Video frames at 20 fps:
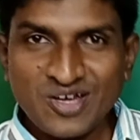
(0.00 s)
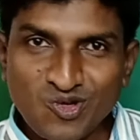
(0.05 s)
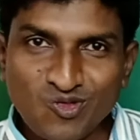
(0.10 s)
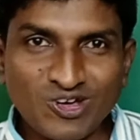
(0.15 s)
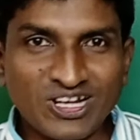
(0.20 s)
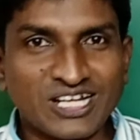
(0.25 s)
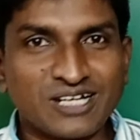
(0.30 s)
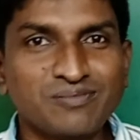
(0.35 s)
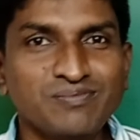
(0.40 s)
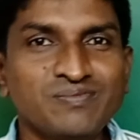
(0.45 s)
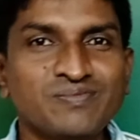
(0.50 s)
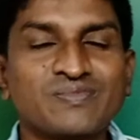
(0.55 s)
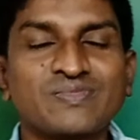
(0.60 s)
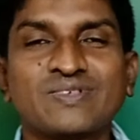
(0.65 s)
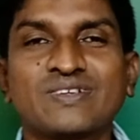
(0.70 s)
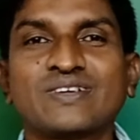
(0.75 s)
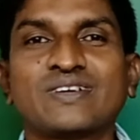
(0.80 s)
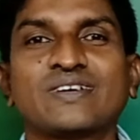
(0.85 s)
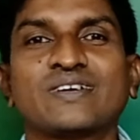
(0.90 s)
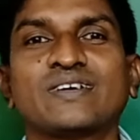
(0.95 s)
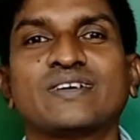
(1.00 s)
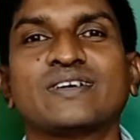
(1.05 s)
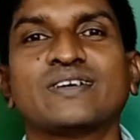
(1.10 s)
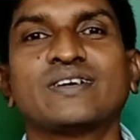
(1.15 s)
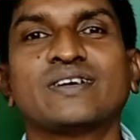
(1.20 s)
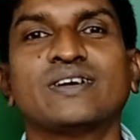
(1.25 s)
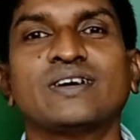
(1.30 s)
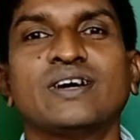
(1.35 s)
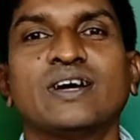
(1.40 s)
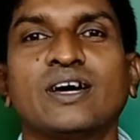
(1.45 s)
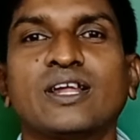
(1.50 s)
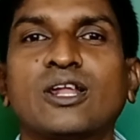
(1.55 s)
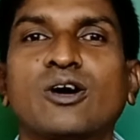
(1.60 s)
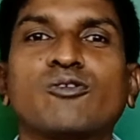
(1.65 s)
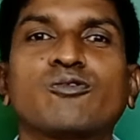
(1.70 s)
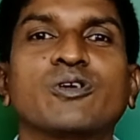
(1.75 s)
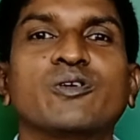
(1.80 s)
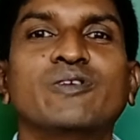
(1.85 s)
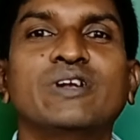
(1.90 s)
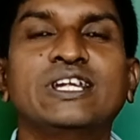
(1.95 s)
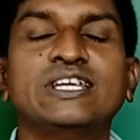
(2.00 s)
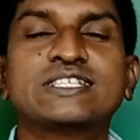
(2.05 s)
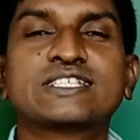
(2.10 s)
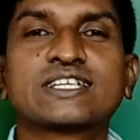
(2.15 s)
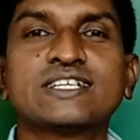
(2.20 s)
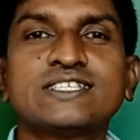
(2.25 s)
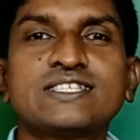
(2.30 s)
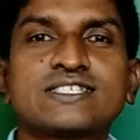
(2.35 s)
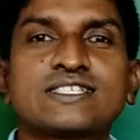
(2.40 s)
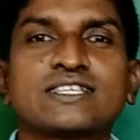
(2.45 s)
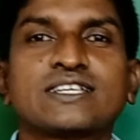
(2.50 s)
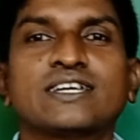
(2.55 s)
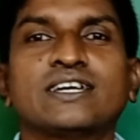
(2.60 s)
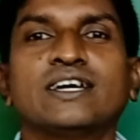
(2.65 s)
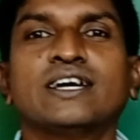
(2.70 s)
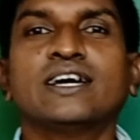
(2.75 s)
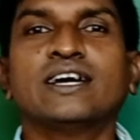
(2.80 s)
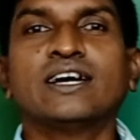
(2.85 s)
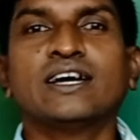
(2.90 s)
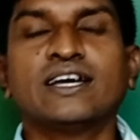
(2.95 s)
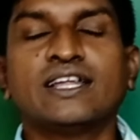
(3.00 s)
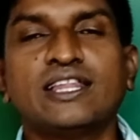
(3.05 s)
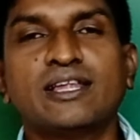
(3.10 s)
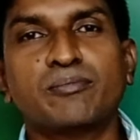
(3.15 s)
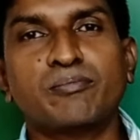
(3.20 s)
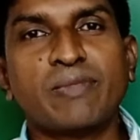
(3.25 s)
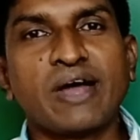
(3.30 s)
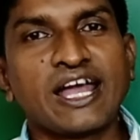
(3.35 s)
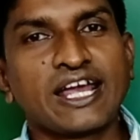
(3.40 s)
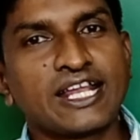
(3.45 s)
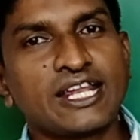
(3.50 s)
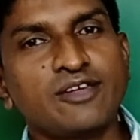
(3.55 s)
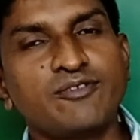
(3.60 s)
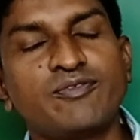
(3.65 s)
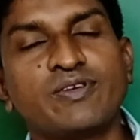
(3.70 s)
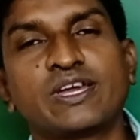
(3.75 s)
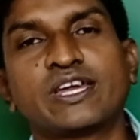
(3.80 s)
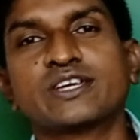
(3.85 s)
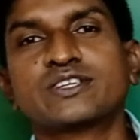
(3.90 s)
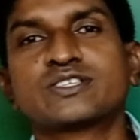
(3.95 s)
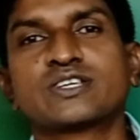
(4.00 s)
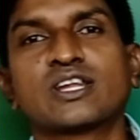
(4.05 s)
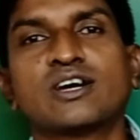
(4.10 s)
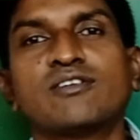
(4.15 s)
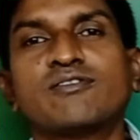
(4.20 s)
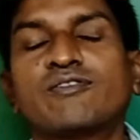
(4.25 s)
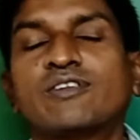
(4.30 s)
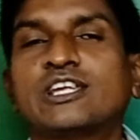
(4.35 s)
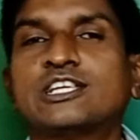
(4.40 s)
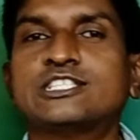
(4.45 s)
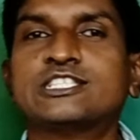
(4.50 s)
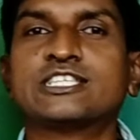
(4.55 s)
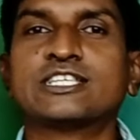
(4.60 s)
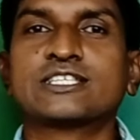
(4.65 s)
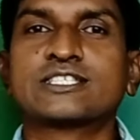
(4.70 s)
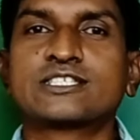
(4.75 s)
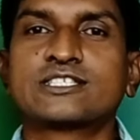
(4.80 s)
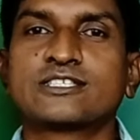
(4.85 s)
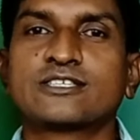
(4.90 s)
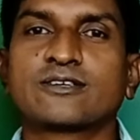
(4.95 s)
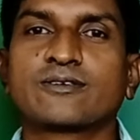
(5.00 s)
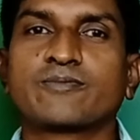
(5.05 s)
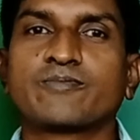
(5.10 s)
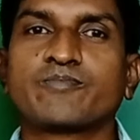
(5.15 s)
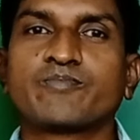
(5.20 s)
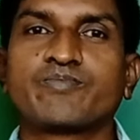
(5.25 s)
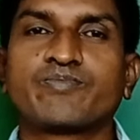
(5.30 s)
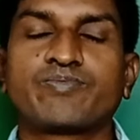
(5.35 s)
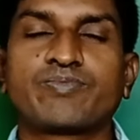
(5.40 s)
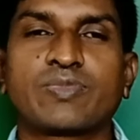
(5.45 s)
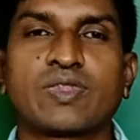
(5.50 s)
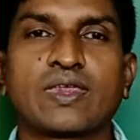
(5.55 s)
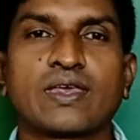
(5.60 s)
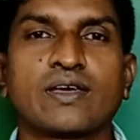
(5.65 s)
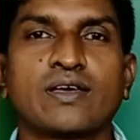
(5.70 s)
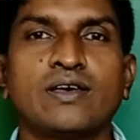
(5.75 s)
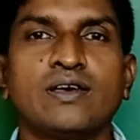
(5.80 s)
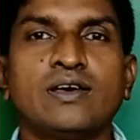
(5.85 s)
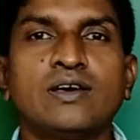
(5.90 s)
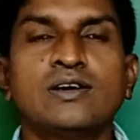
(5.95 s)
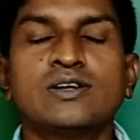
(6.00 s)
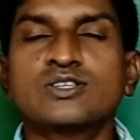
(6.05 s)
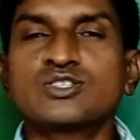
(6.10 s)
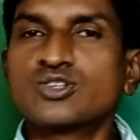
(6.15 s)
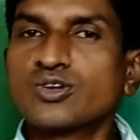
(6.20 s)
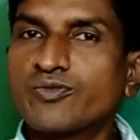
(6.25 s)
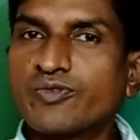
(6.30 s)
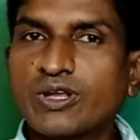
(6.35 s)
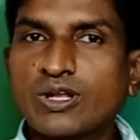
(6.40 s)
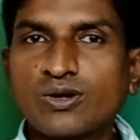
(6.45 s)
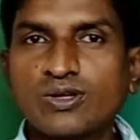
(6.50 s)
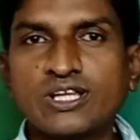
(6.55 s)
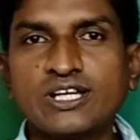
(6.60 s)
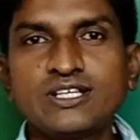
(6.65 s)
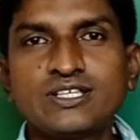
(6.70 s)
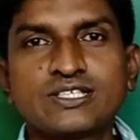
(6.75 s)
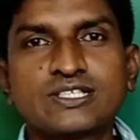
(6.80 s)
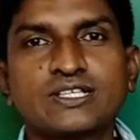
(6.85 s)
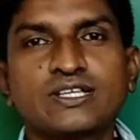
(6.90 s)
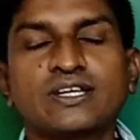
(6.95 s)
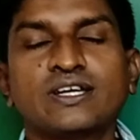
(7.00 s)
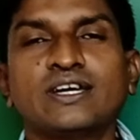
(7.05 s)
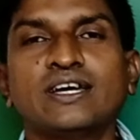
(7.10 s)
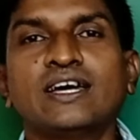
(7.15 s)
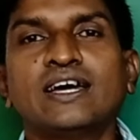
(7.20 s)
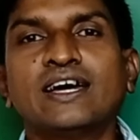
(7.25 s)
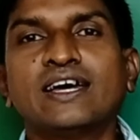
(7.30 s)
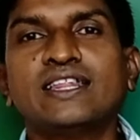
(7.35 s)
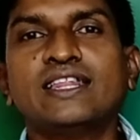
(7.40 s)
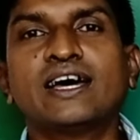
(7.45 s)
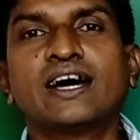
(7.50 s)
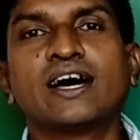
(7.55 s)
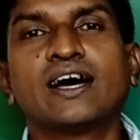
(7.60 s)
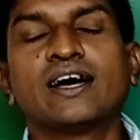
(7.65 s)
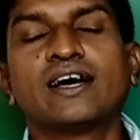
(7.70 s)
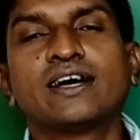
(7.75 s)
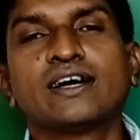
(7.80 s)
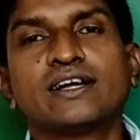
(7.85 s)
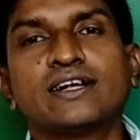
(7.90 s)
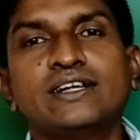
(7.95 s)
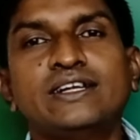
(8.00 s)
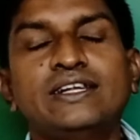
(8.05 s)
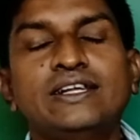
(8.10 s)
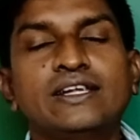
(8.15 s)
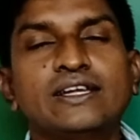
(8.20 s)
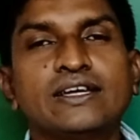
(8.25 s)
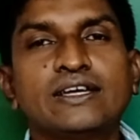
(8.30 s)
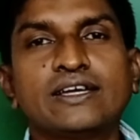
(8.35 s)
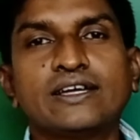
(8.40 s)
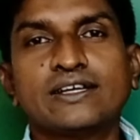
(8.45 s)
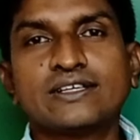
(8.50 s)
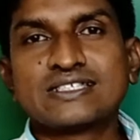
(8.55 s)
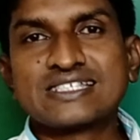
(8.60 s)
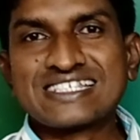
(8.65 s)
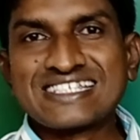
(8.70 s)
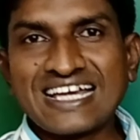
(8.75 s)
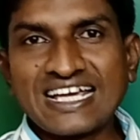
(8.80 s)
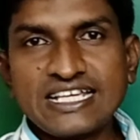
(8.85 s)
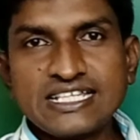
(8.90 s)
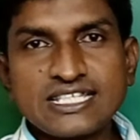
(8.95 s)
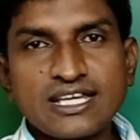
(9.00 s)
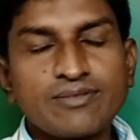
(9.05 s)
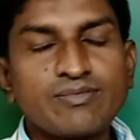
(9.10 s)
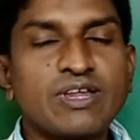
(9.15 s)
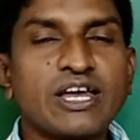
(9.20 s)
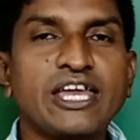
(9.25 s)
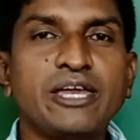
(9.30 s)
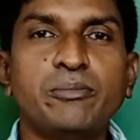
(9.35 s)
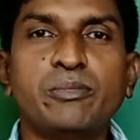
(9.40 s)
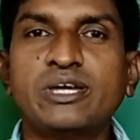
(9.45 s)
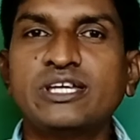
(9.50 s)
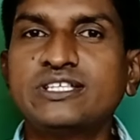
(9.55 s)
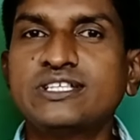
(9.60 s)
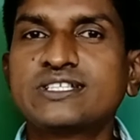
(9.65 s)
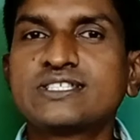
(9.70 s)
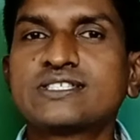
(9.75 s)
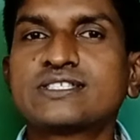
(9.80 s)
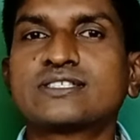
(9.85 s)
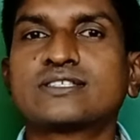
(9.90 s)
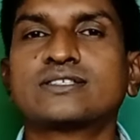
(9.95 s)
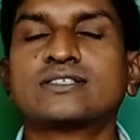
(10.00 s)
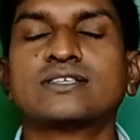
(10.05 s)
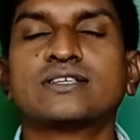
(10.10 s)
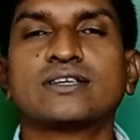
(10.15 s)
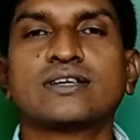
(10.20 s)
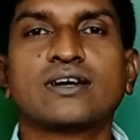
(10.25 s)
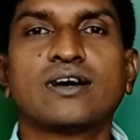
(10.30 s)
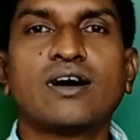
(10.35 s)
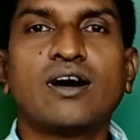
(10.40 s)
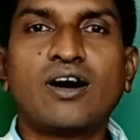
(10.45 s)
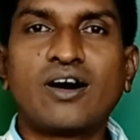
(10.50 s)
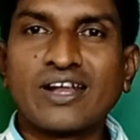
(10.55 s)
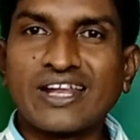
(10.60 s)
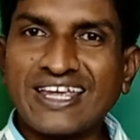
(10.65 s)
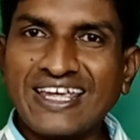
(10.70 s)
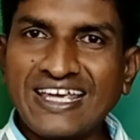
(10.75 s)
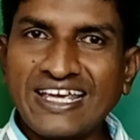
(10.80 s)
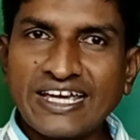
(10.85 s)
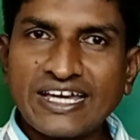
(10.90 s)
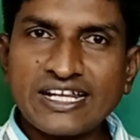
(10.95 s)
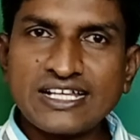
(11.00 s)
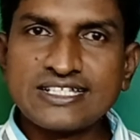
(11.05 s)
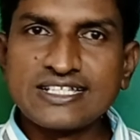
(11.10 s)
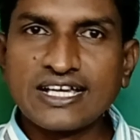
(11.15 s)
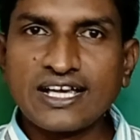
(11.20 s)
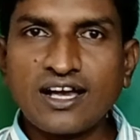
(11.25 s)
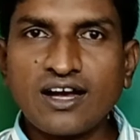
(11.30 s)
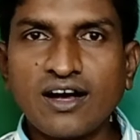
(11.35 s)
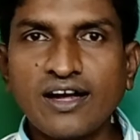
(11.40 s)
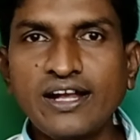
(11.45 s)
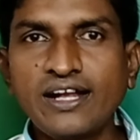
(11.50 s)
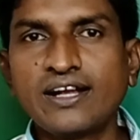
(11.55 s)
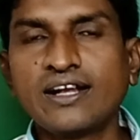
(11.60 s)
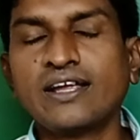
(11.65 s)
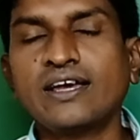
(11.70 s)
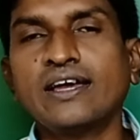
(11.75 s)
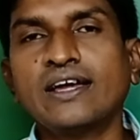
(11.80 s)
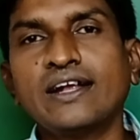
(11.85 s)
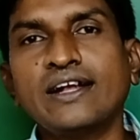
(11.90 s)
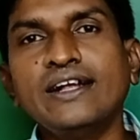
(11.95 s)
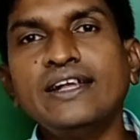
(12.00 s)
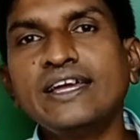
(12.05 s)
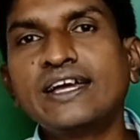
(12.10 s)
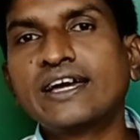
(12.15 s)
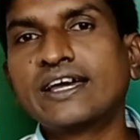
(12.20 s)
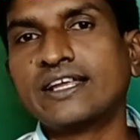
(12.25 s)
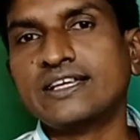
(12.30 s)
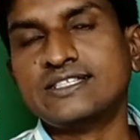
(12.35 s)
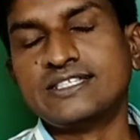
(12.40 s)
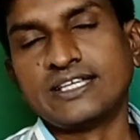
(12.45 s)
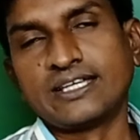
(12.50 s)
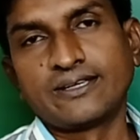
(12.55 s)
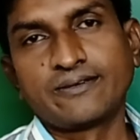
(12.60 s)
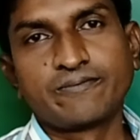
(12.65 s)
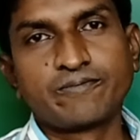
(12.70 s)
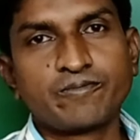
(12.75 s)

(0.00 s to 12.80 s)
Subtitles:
Welcome. Now we will discuss the magnification of lenses. So we know that the size of the images are increasing or decreasing.